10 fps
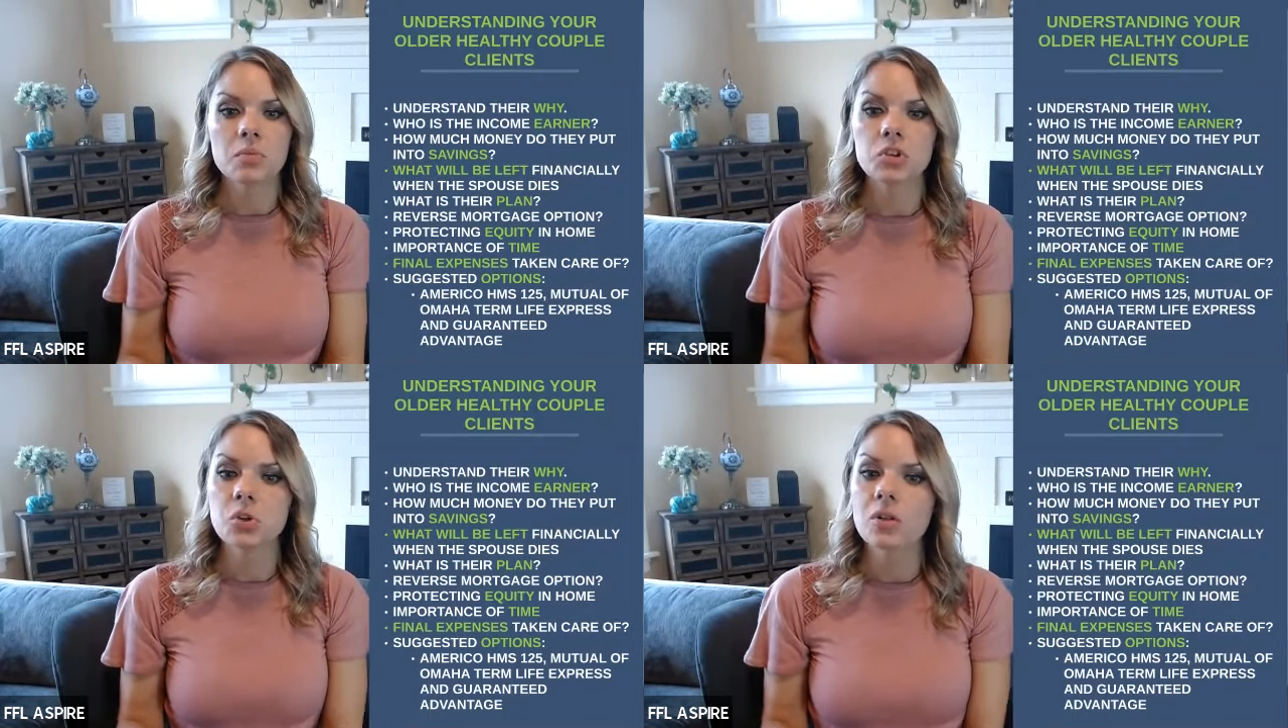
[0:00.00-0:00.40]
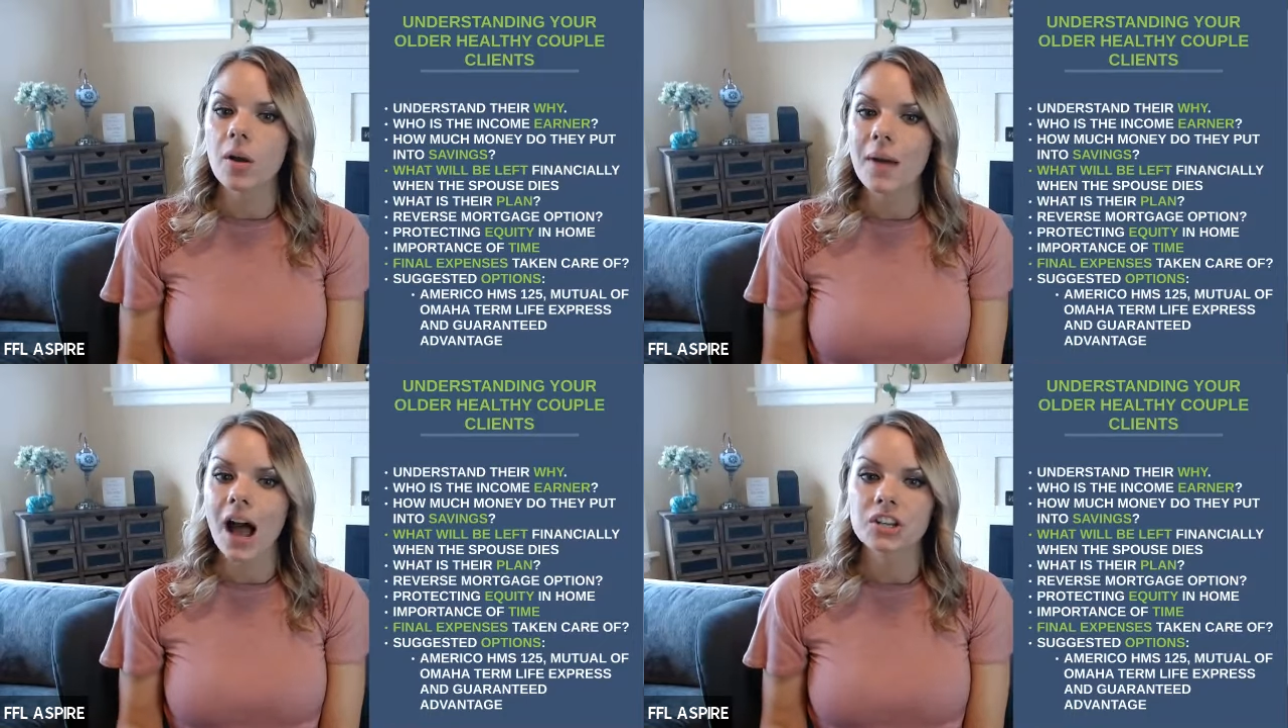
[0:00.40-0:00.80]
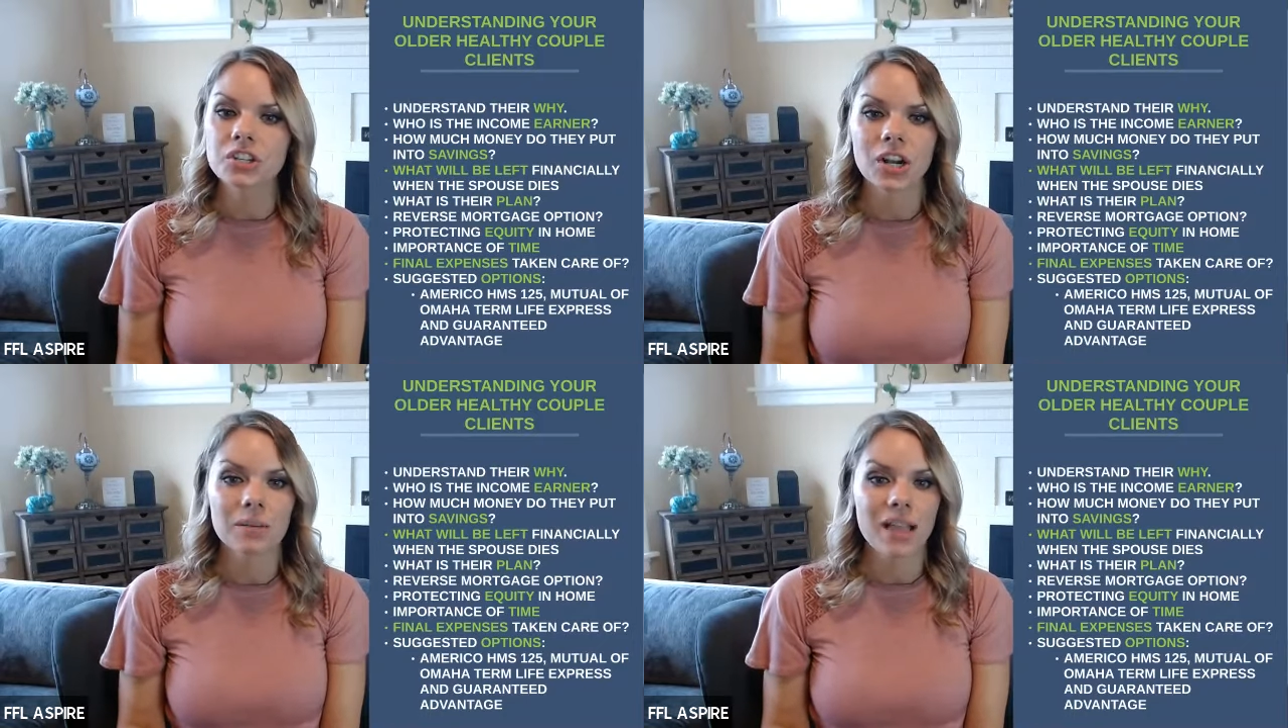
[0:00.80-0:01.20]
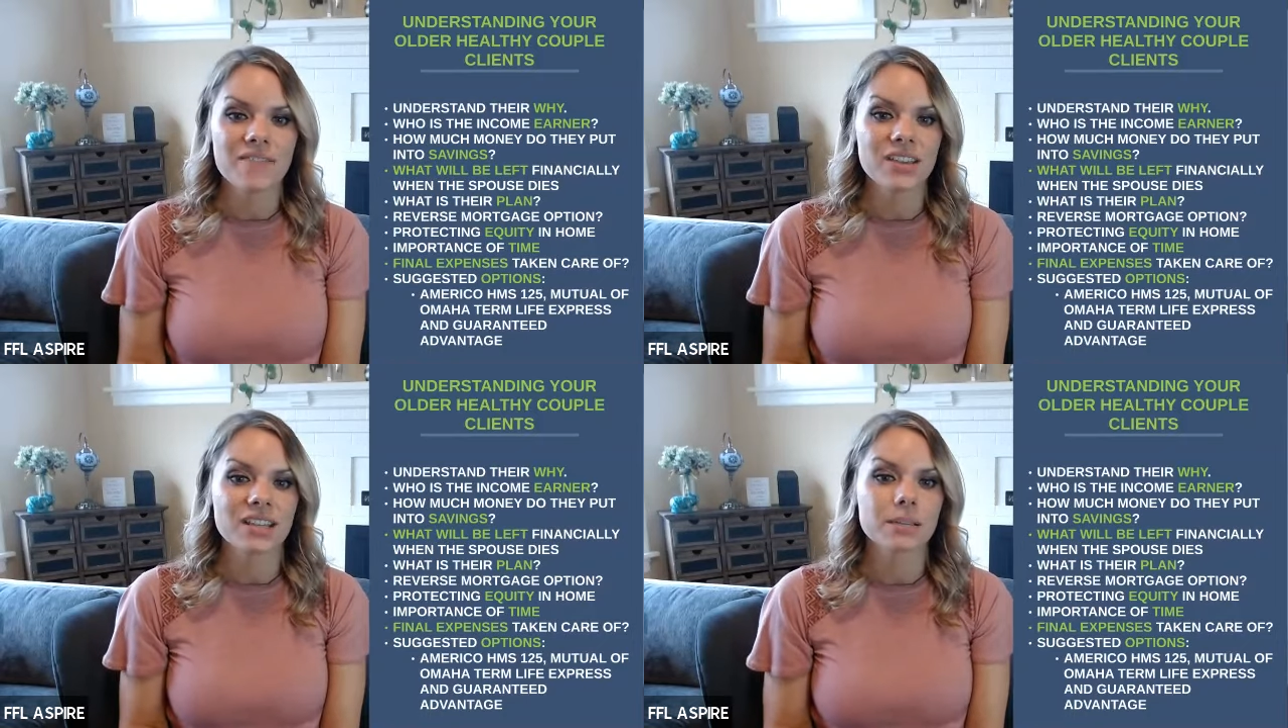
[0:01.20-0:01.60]
Mutual of Omaha Term
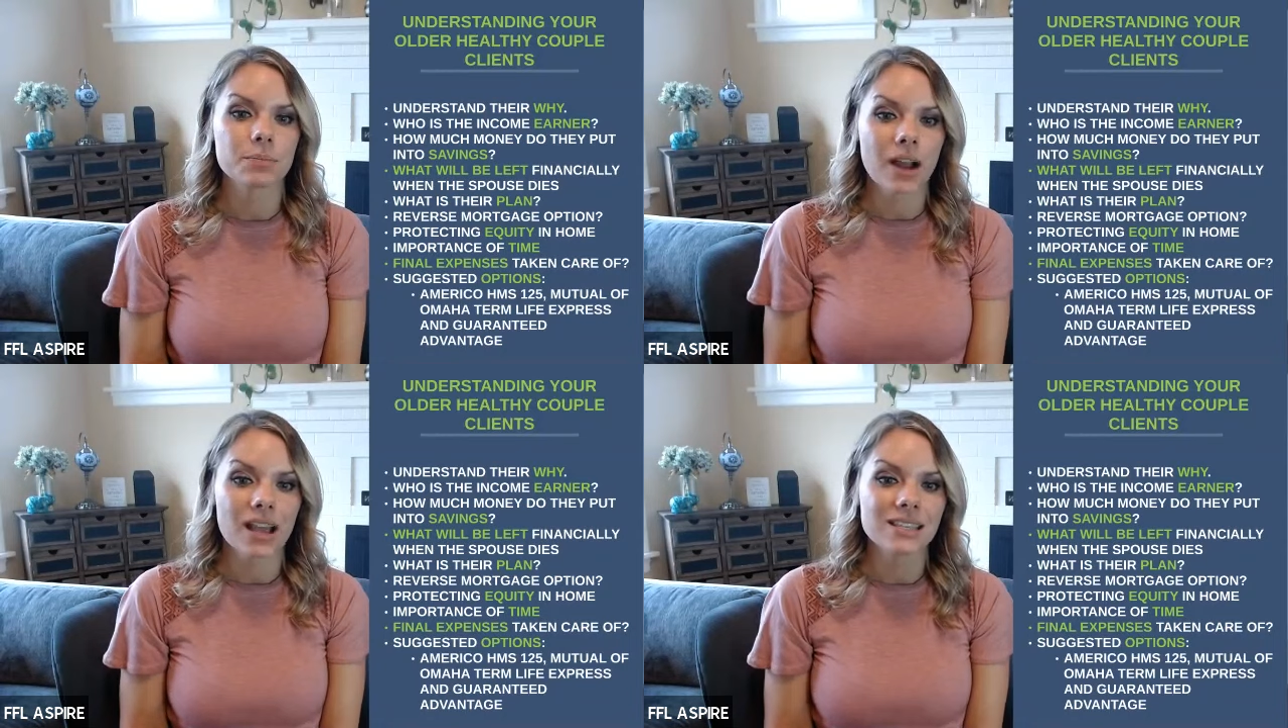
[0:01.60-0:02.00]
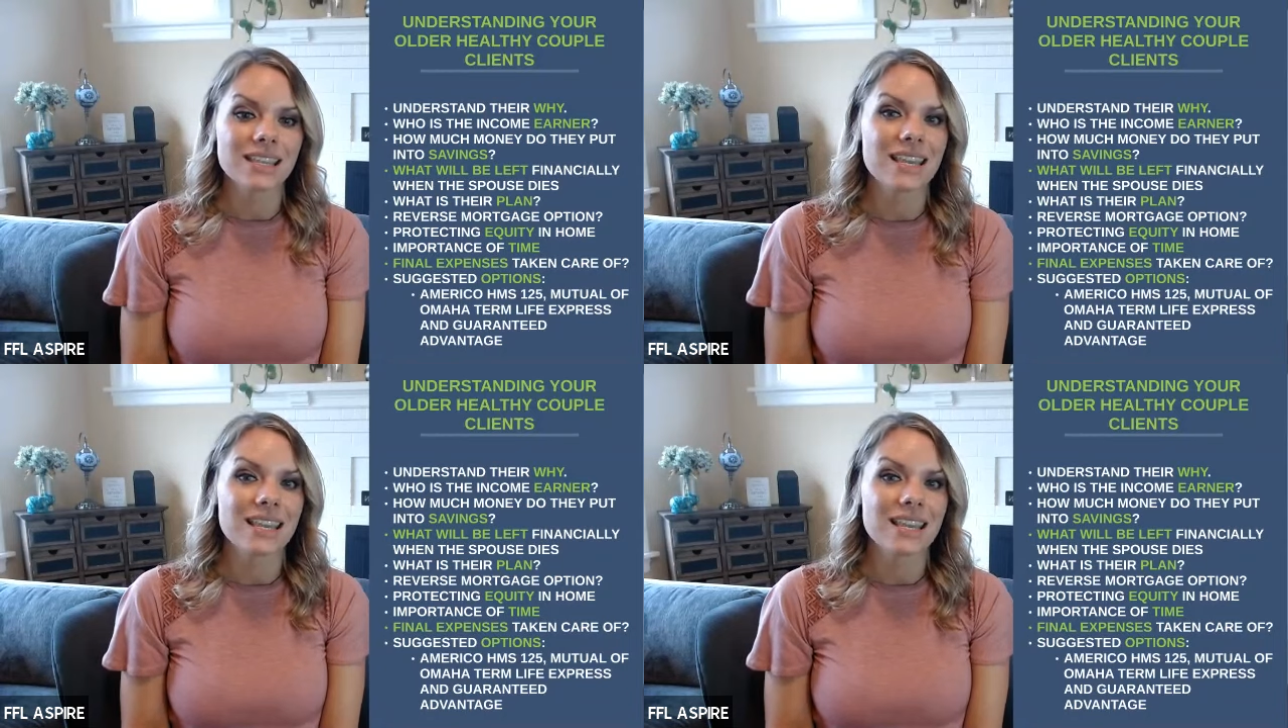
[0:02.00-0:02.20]
Life Express